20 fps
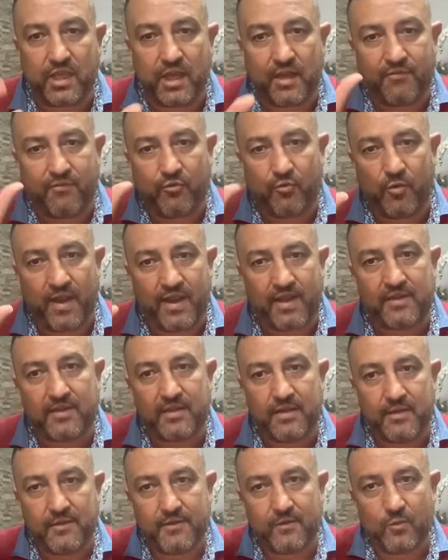of
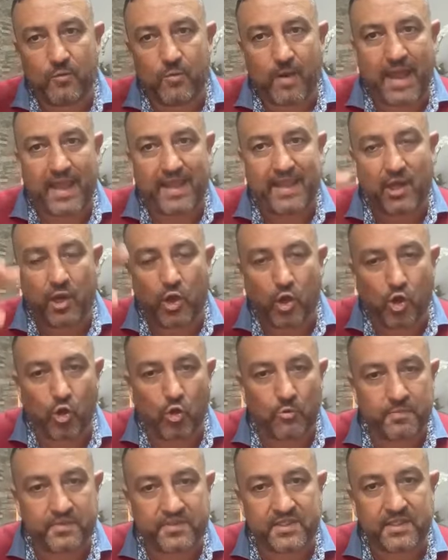when why
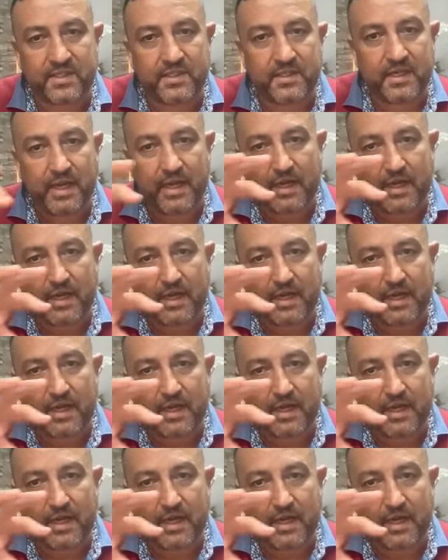hopes